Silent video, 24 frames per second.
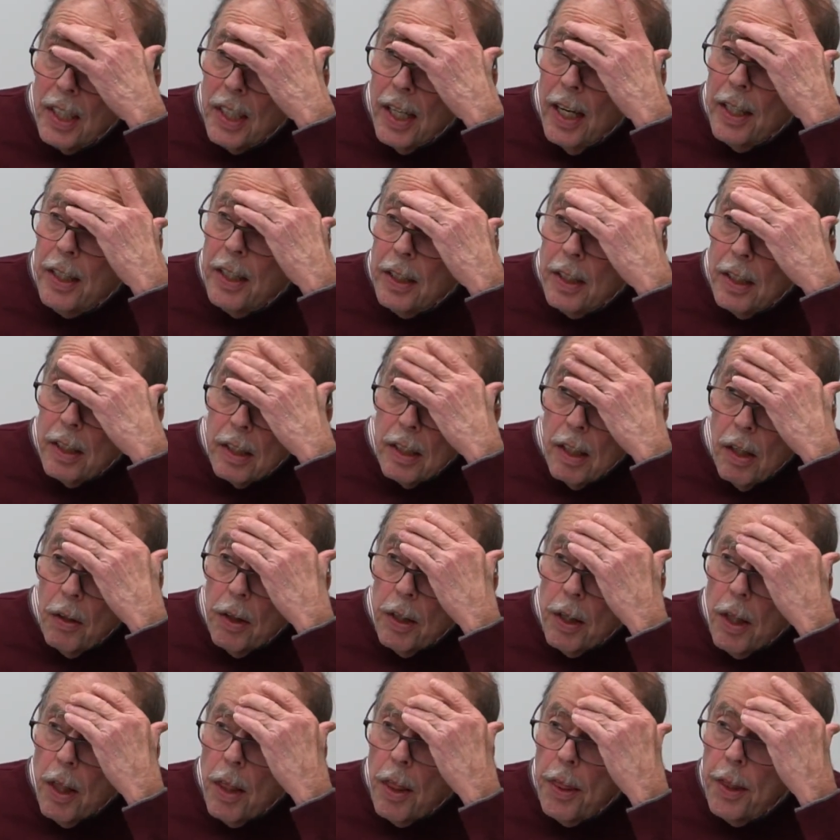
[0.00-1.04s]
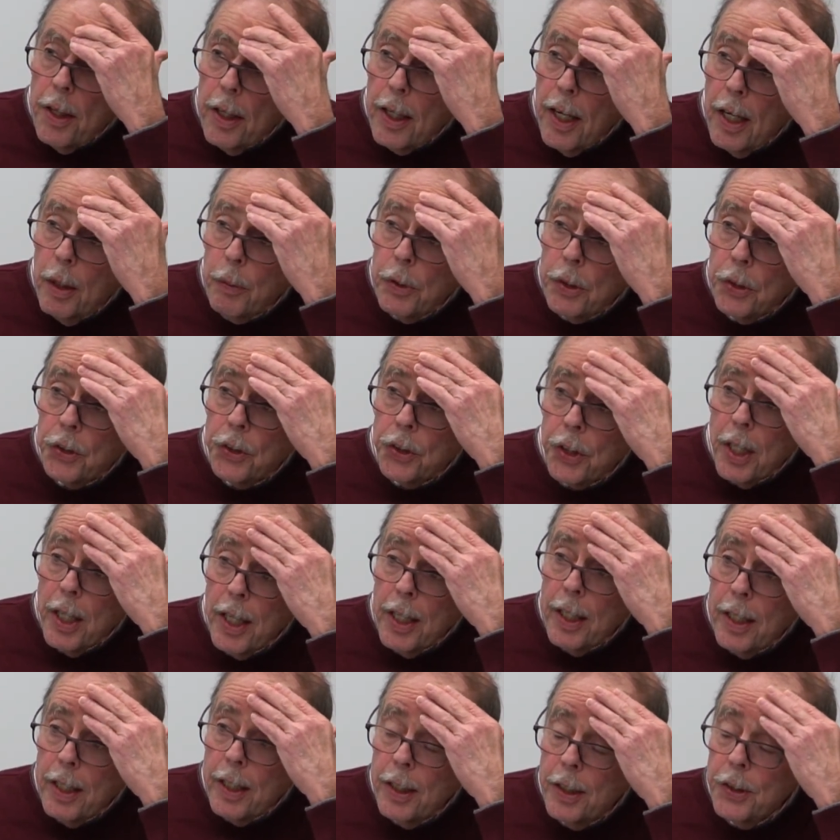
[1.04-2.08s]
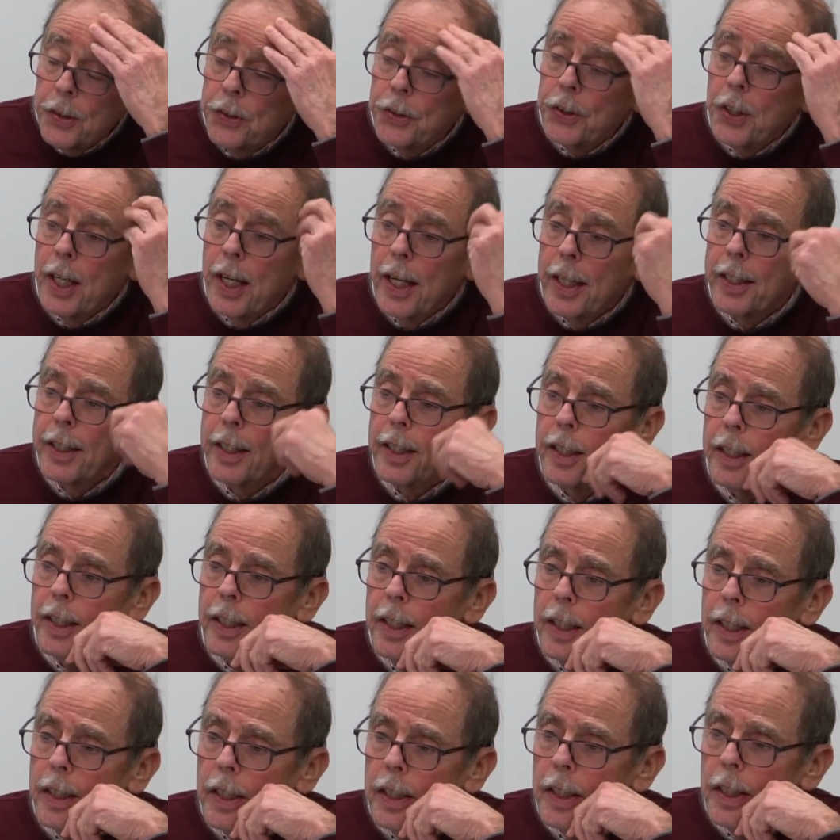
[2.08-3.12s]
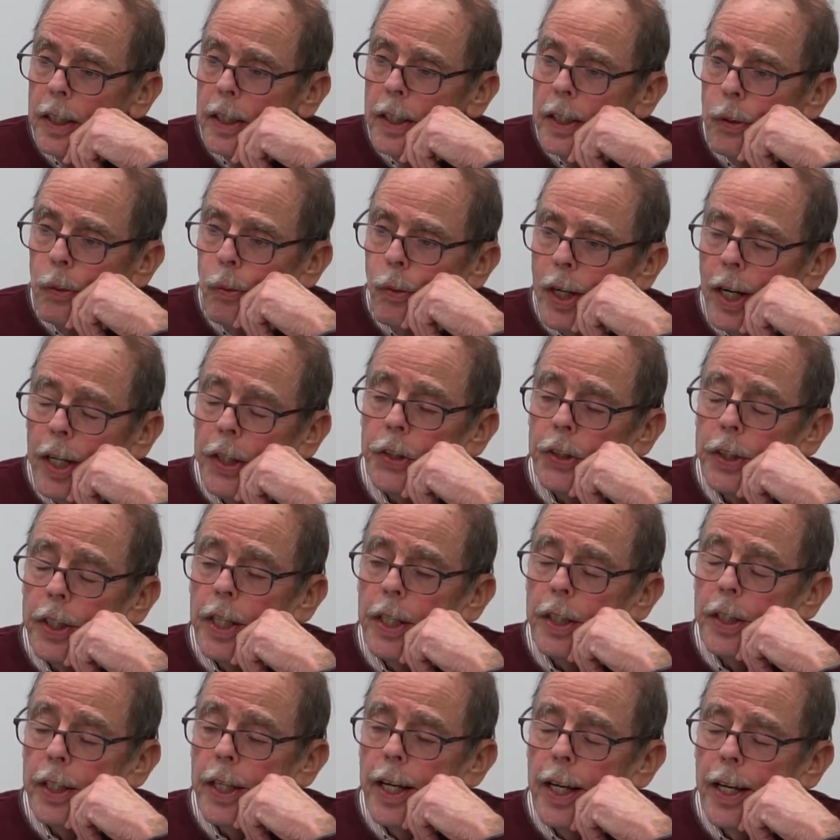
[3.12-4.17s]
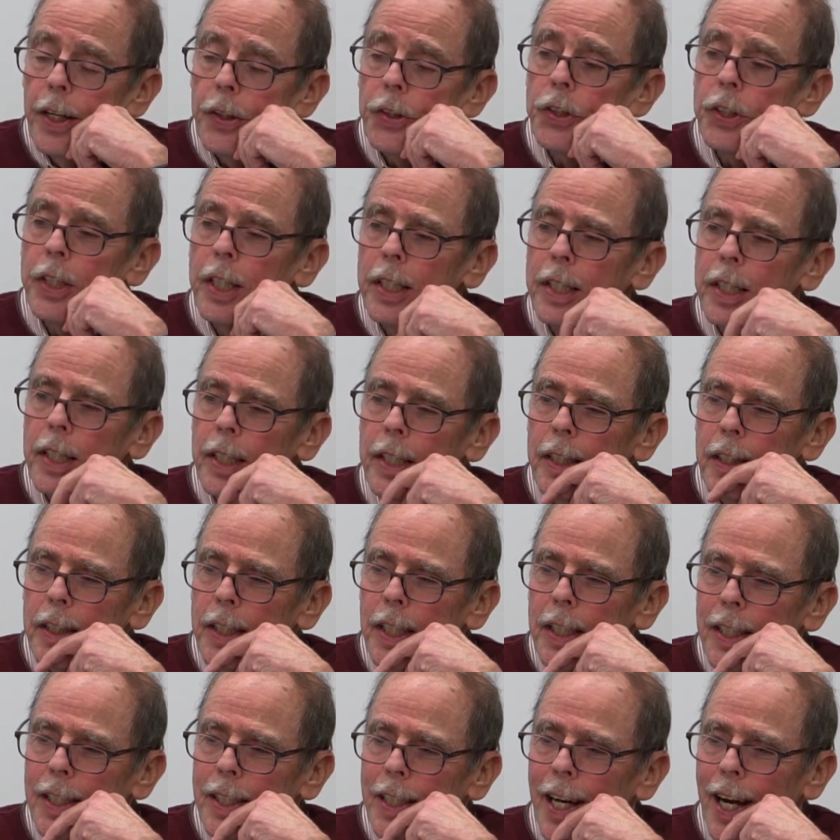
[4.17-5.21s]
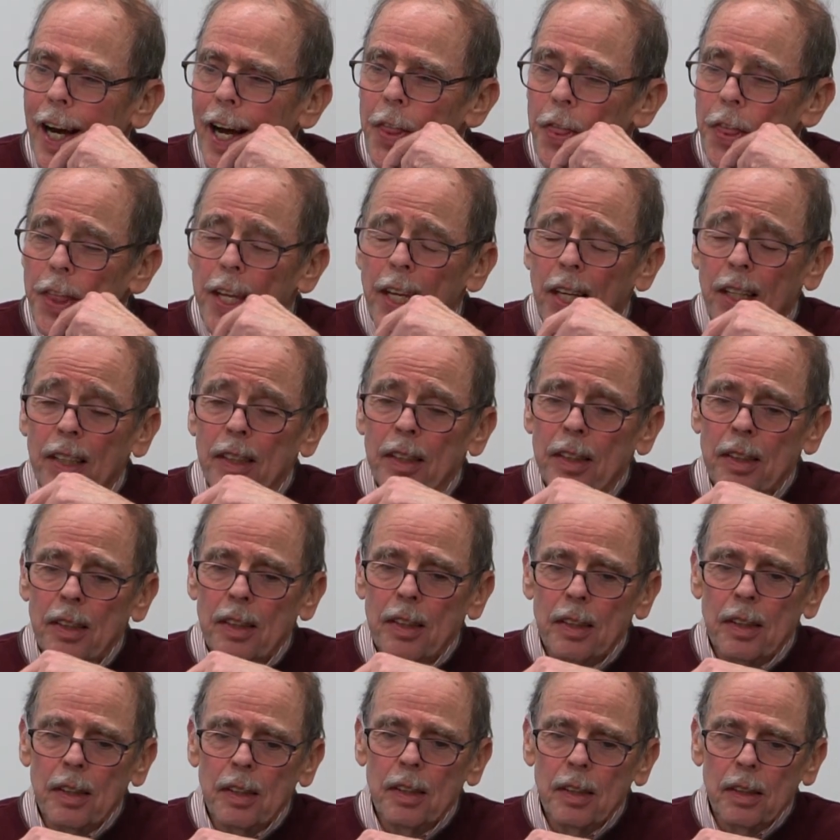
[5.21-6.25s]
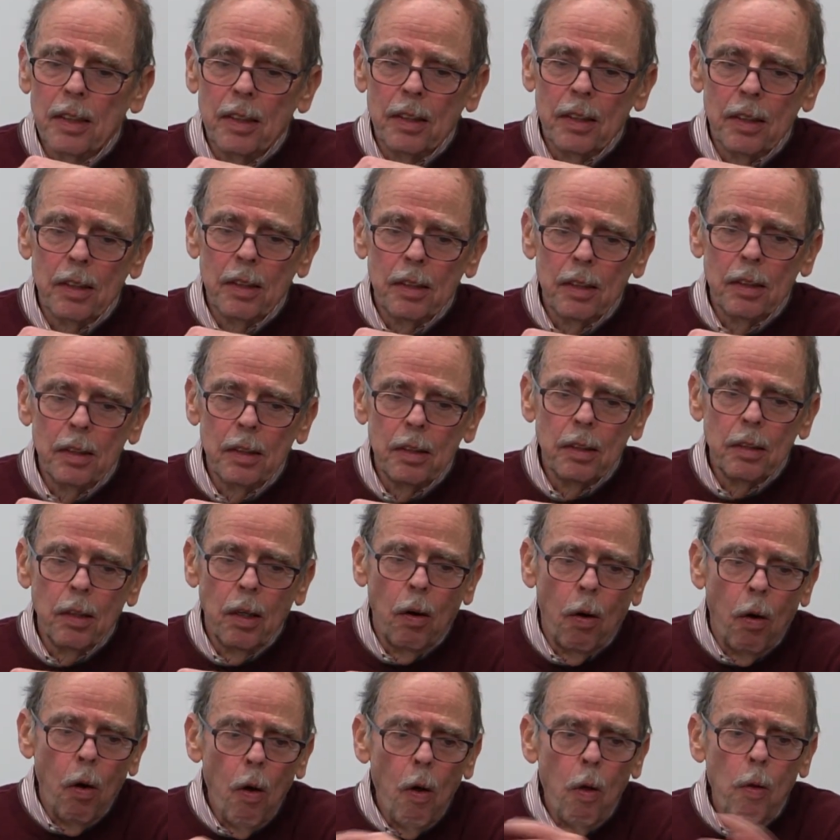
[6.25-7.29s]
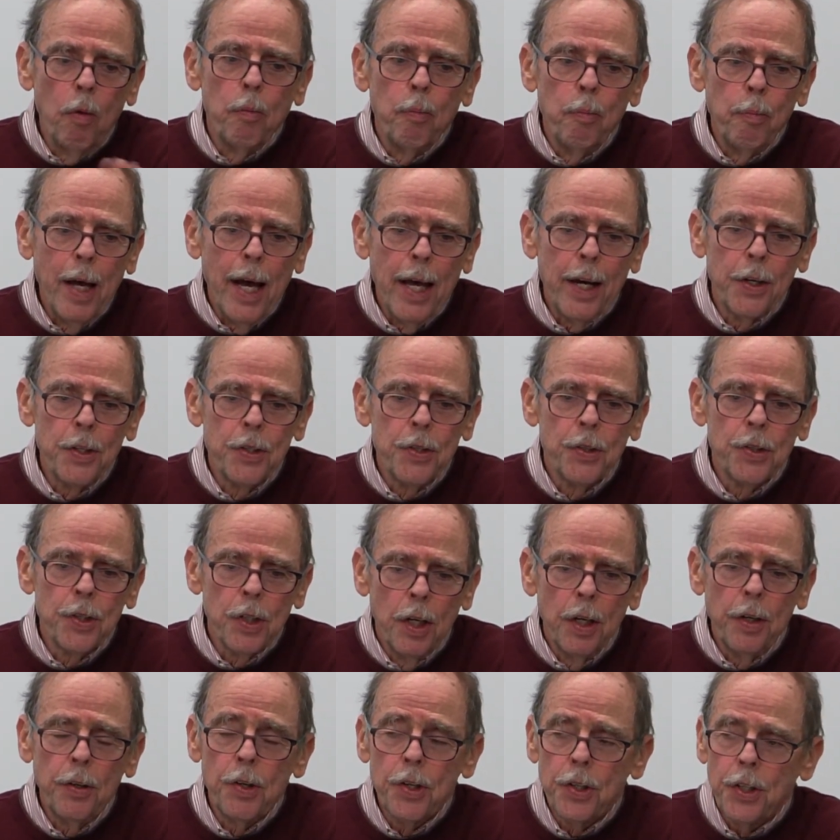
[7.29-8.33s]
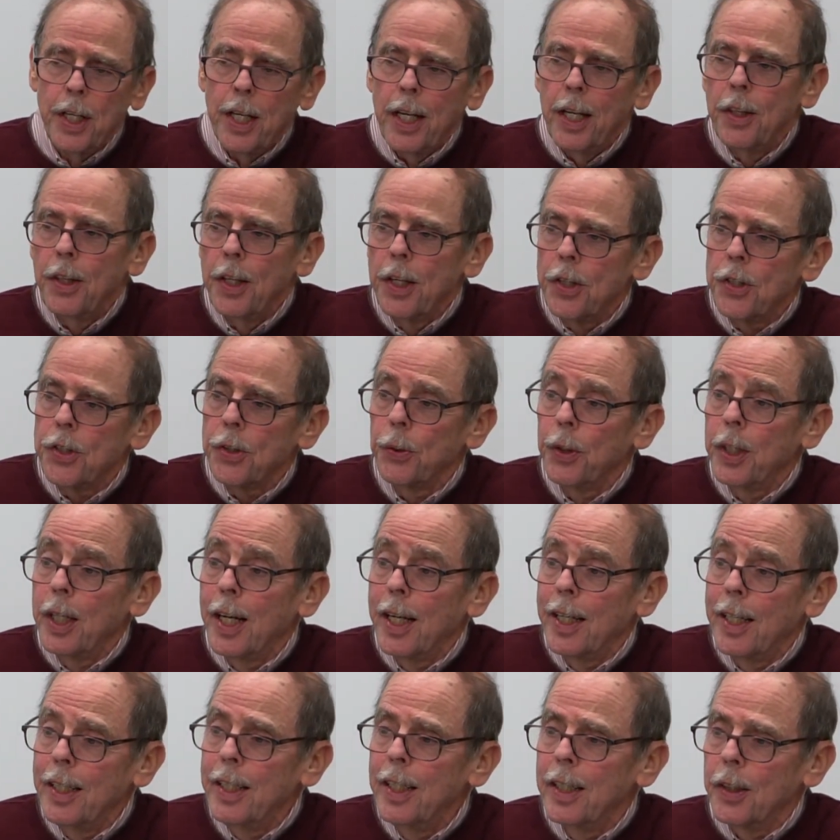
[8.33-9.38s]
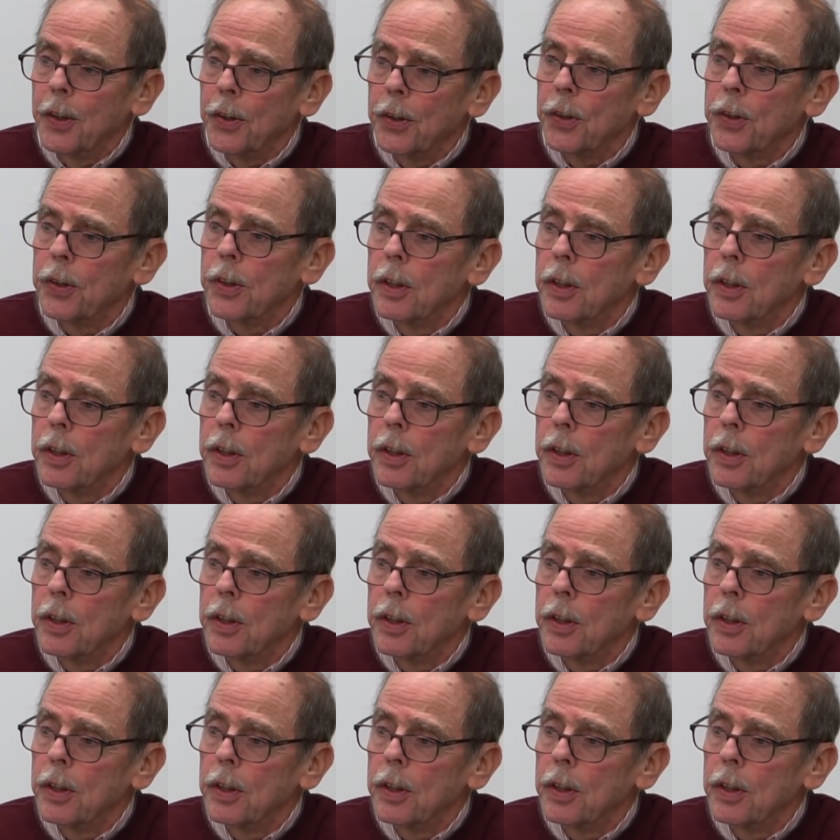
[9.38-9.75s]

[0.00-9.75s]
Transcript: And the only other thing I would say is that what I said at the outset, that I think all managers understand these three ideas.